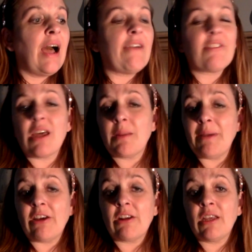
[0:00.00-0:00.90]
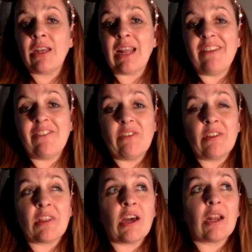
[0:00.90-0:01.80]
I've thought about it. I've
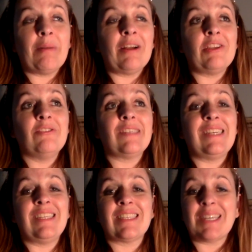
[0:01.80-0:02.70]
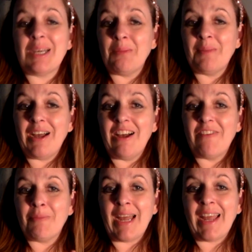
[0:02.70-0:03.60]
even thought about using some
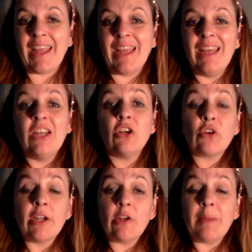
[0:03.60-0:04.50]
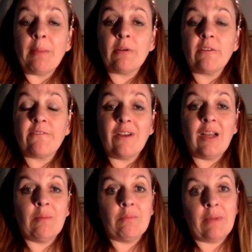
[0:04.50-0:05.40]
of my crinkle paper
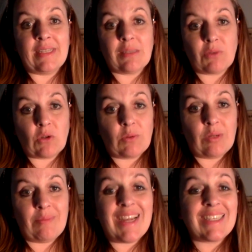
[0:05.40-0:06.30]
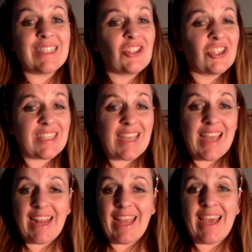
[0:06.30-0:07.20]
from my subscription boxes just to
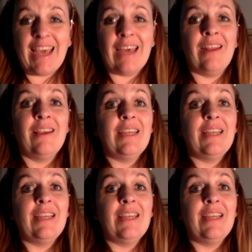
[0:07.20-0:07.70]
kind of add,